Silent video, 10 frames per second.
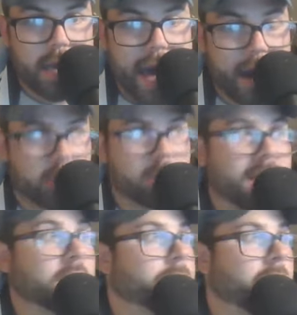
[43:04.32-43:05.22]
How do you
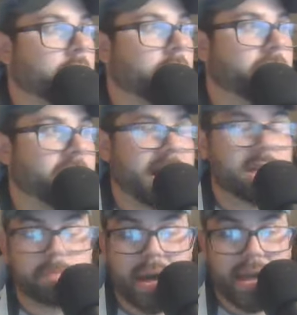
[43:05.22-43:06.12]
make it better?
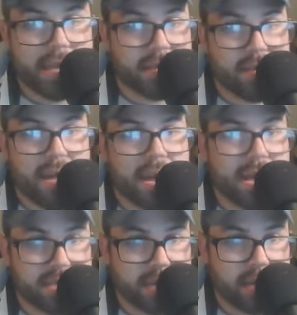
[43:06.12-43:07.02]
Fans buy into that
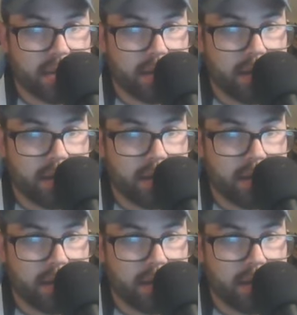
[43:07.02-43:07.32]
idea,